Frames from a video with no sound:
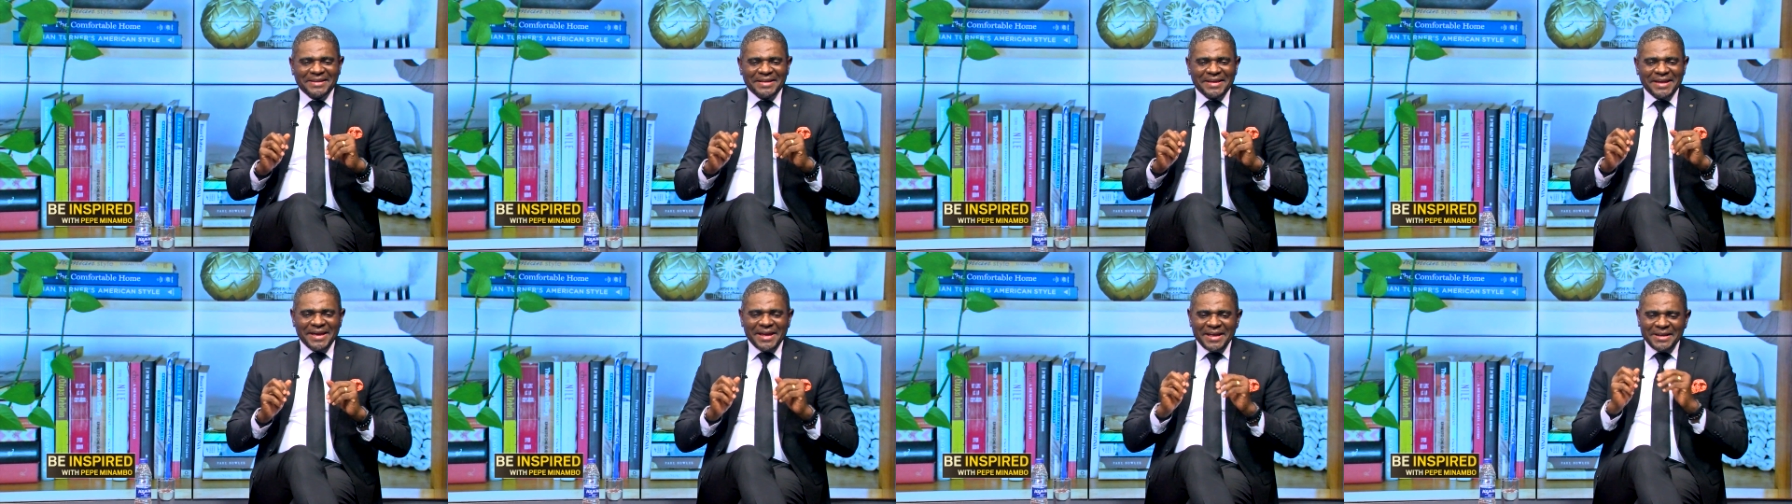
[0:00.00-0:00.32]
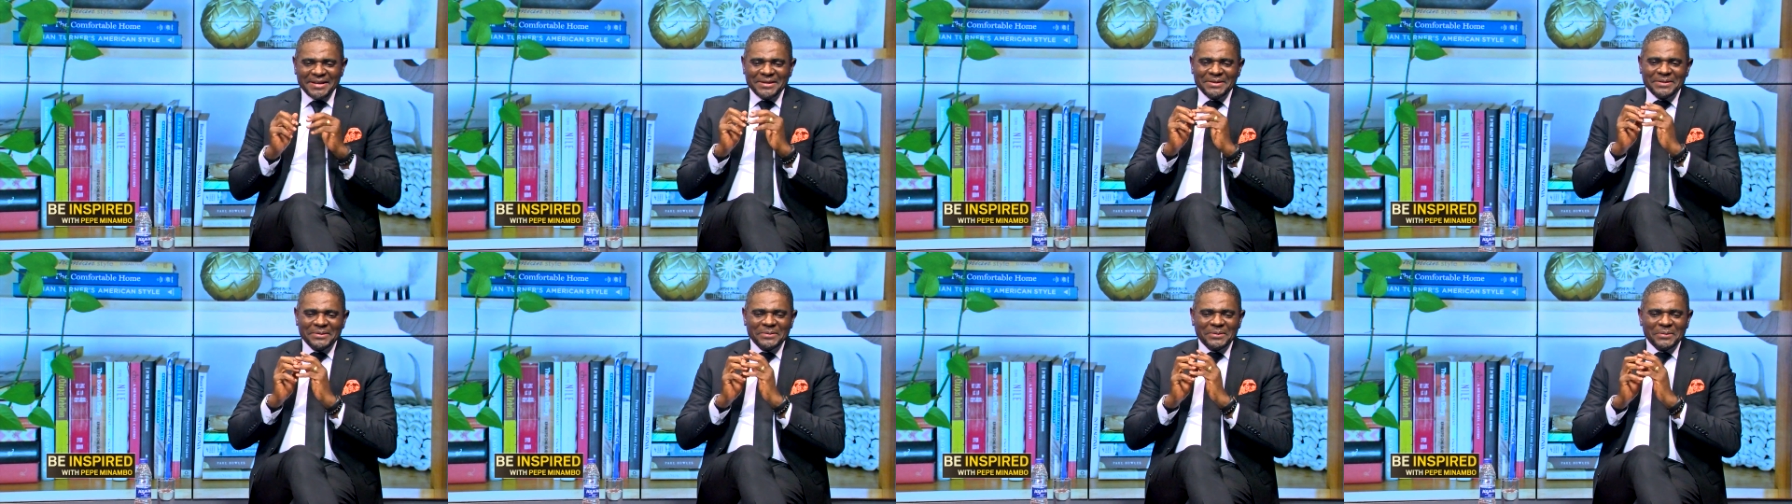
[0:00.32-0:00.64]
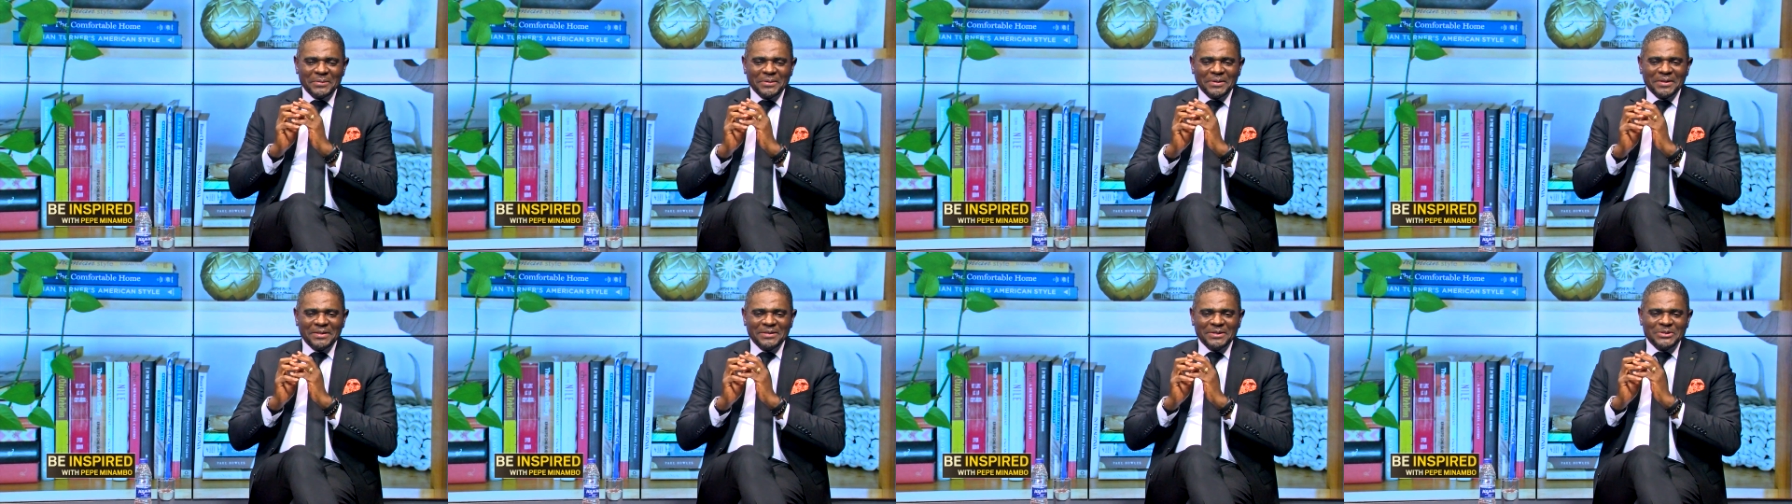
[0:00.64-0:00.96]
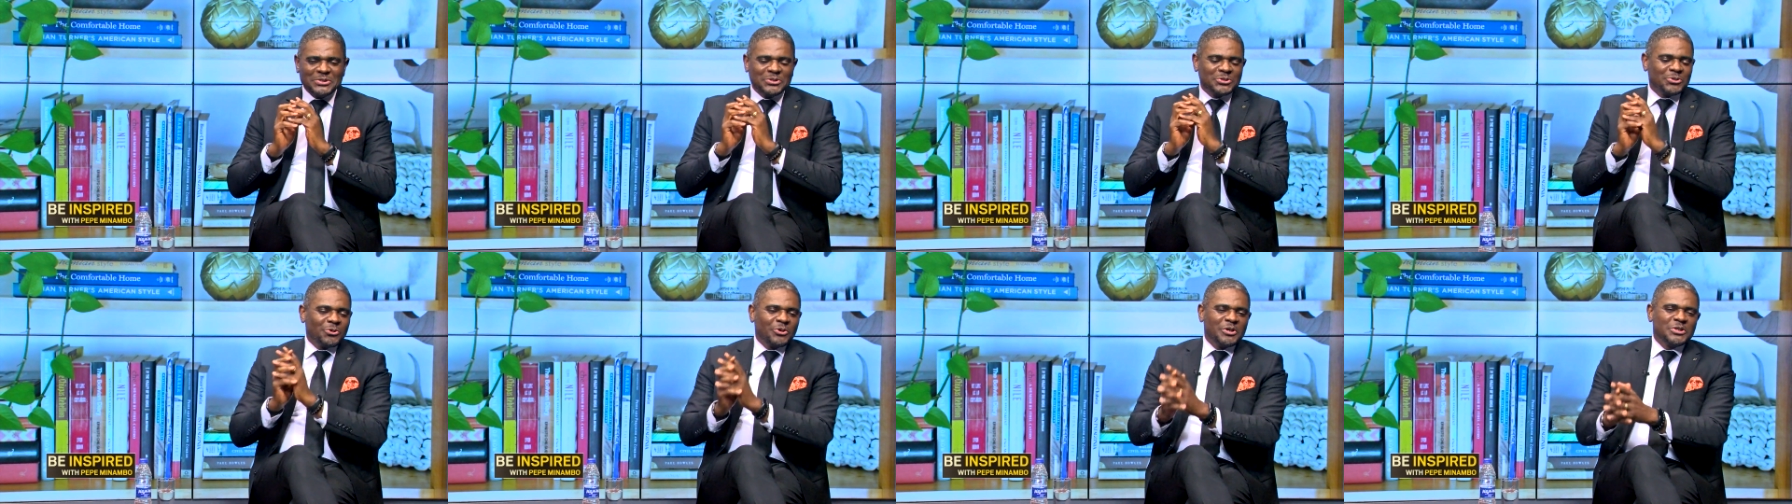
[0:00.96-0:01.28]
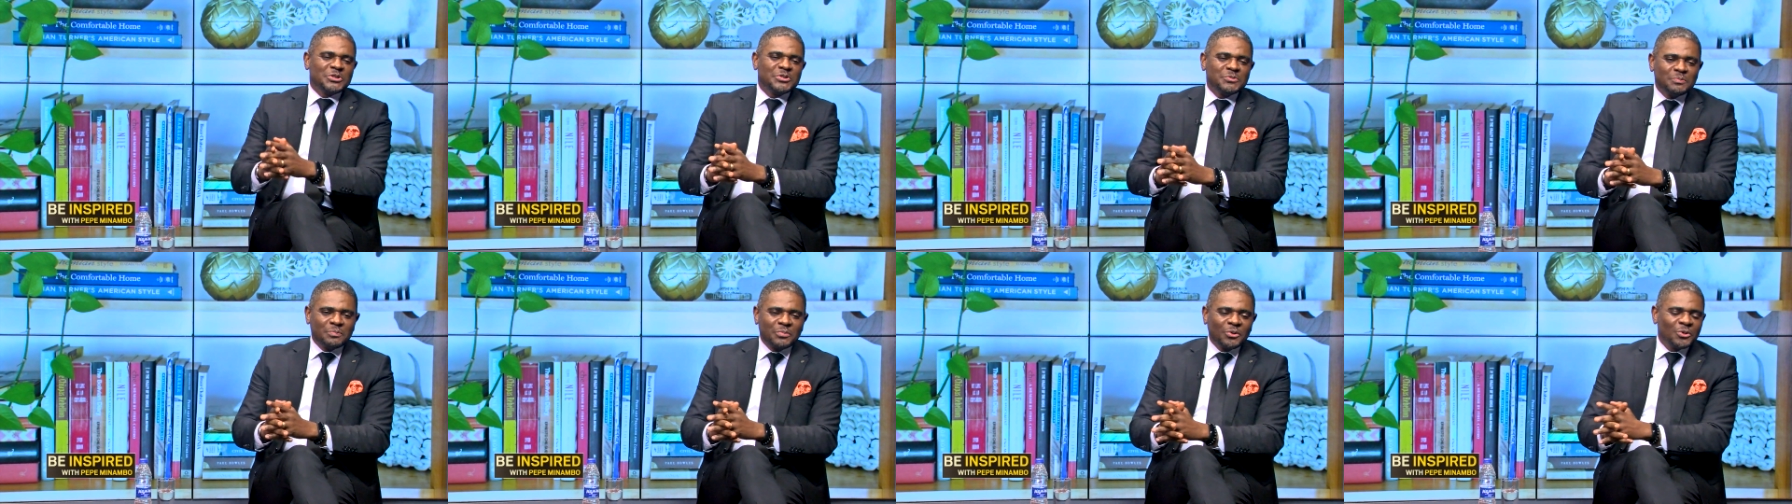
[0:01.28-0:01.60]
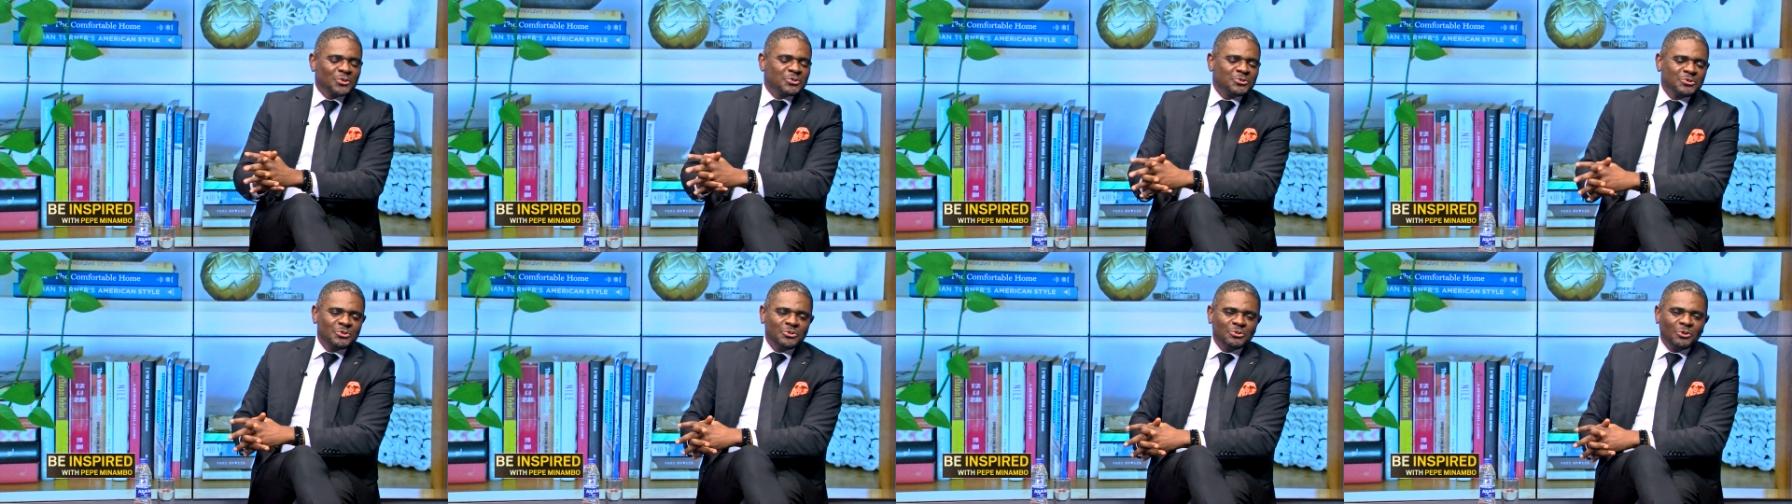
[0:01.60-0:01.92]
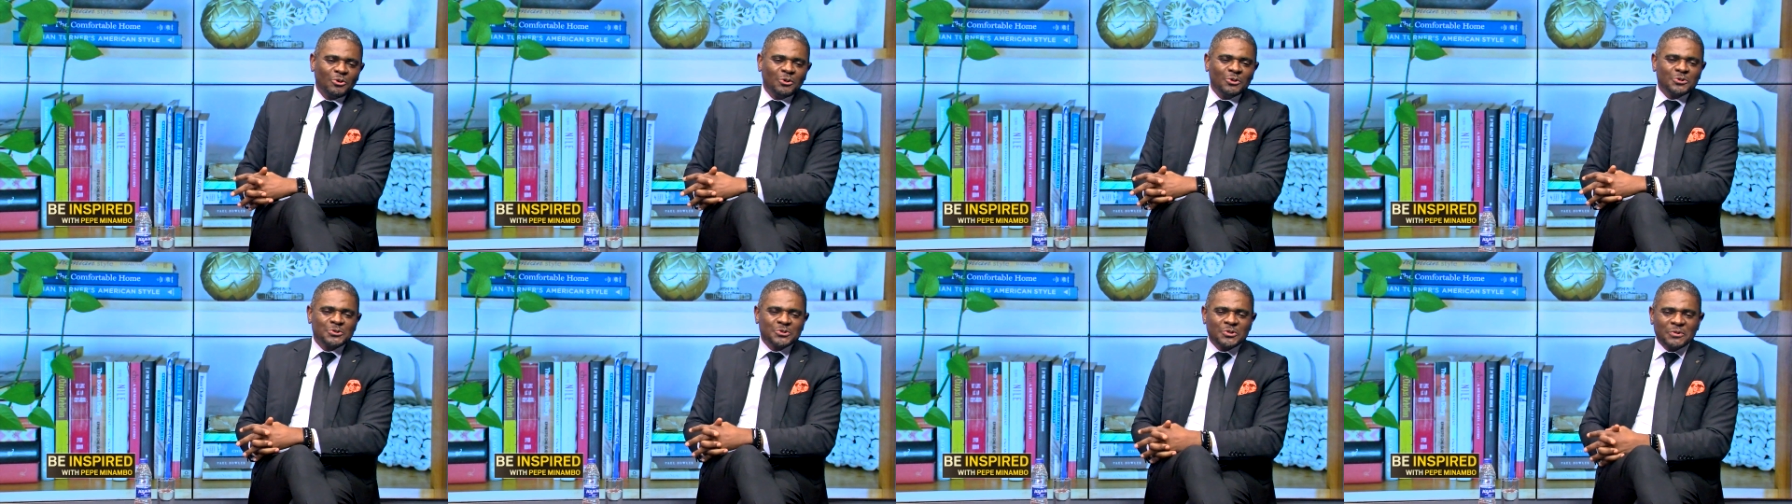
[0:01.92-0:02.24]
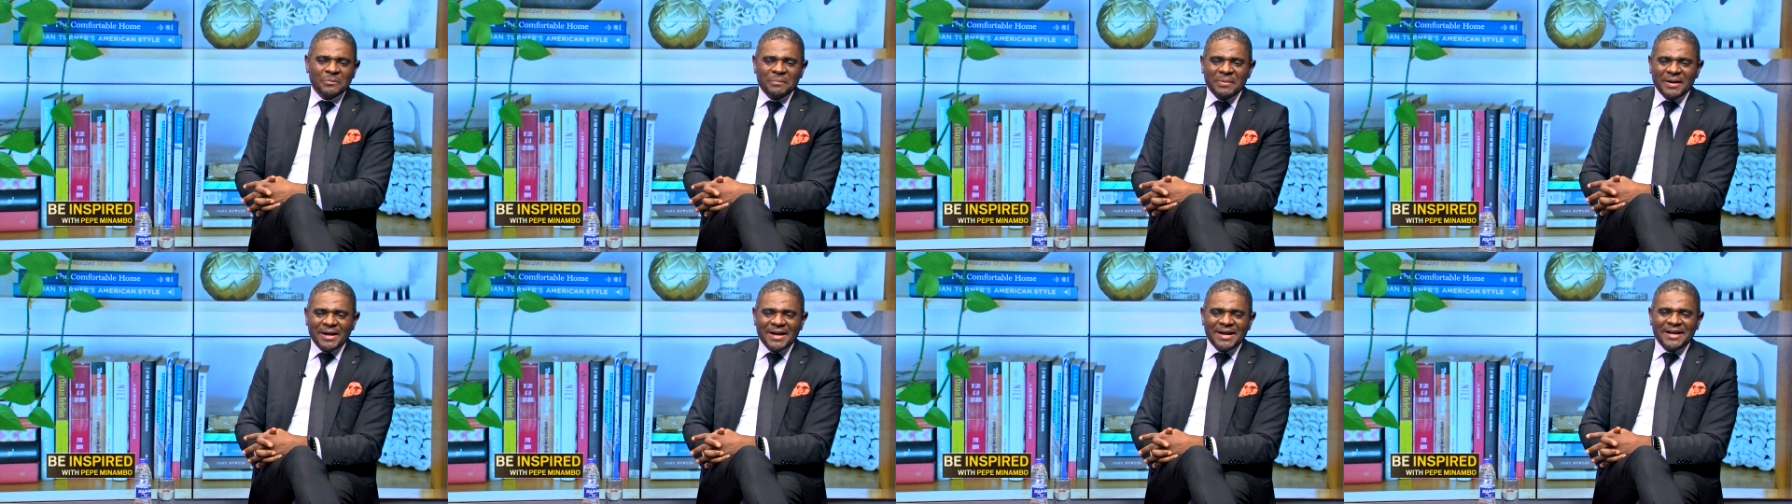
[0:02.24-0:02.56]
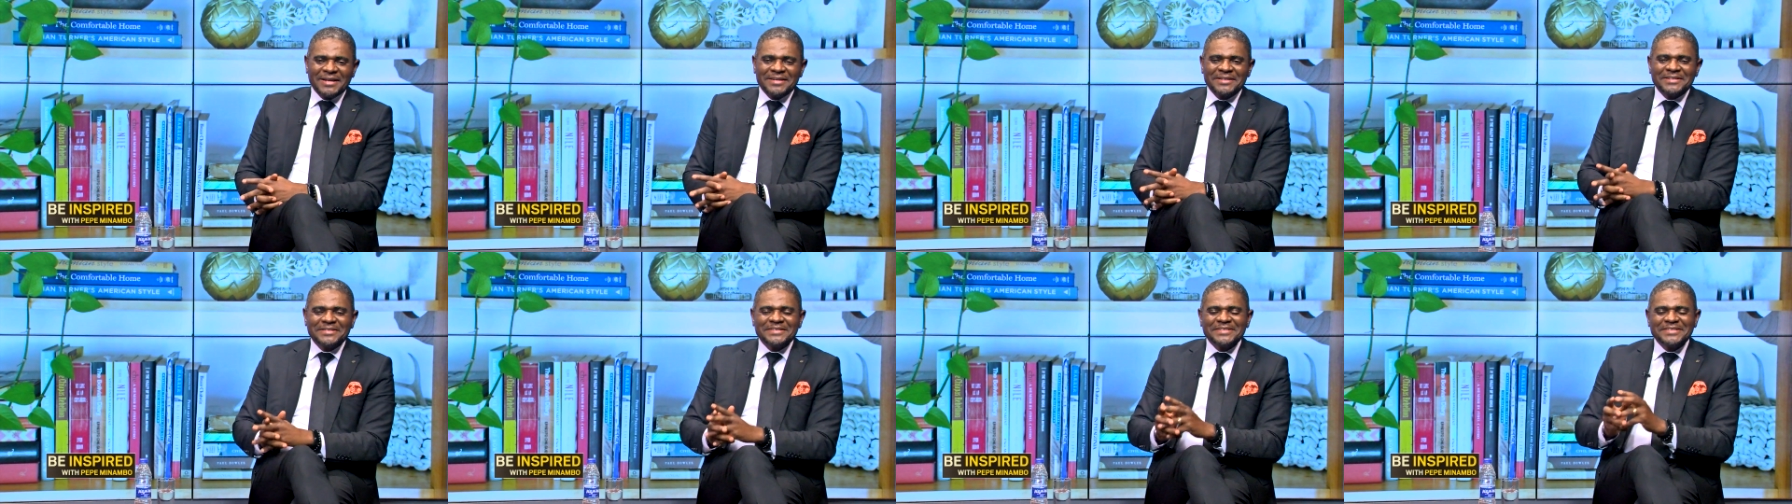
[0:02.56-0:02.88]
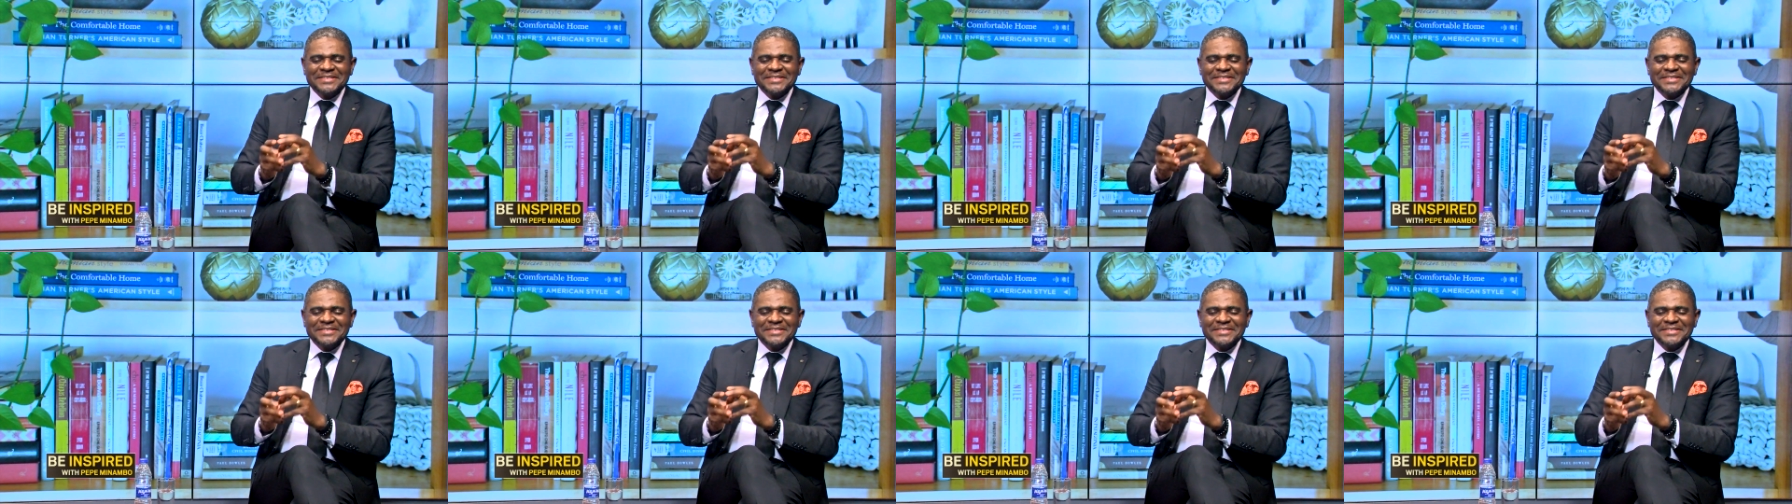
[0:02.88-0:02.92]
And the show is brought to you also by